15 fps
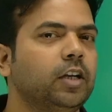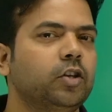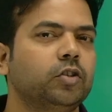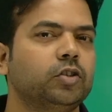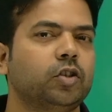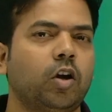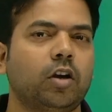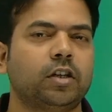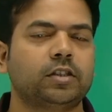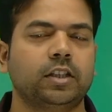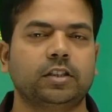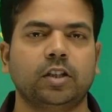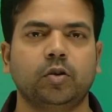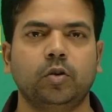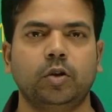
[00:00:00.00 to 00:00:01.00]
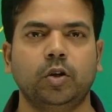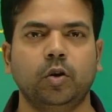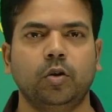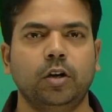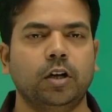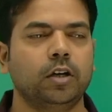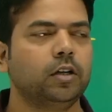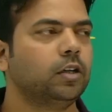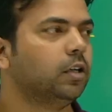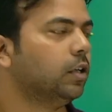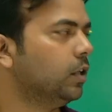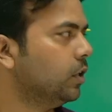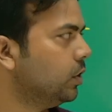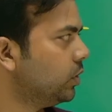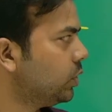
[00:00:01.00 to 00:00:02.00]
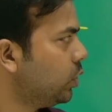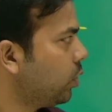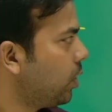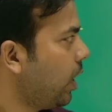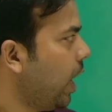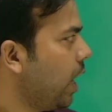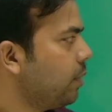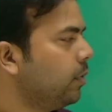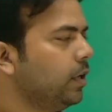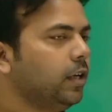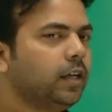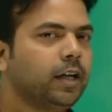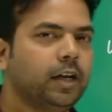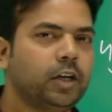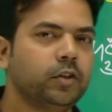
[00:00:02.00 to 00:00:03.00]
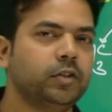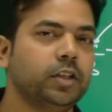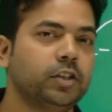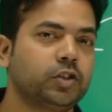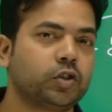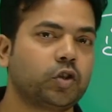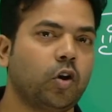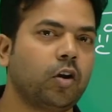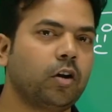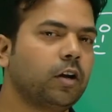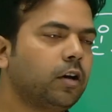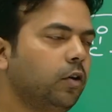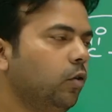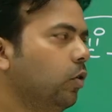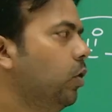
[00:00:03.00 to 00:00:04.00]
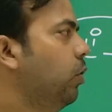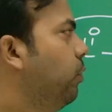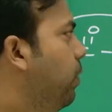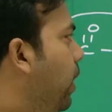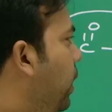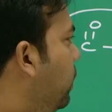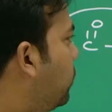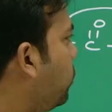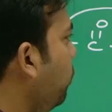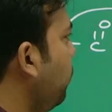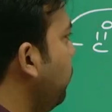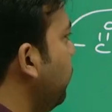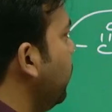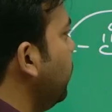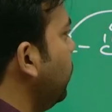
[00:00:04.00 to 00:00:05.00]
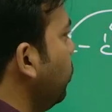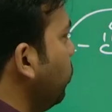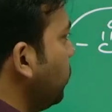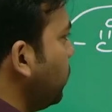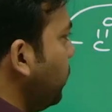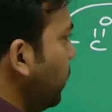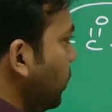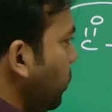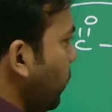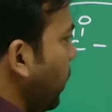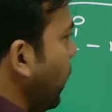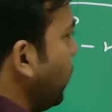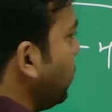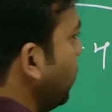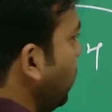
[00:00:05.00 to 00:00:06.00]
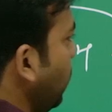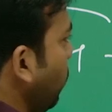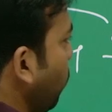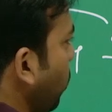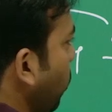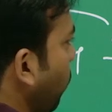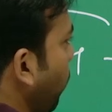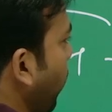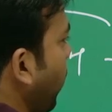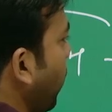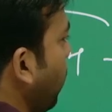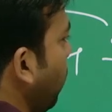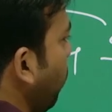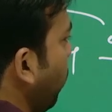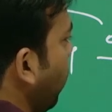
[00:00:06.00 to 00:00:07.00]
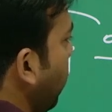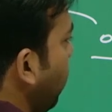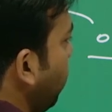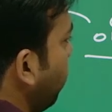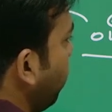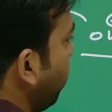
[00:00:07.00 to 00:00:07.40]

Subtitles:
is not such a good donor. So carbon negative is a stronger nucleophile. So we will use this one as a nucleophile, okay,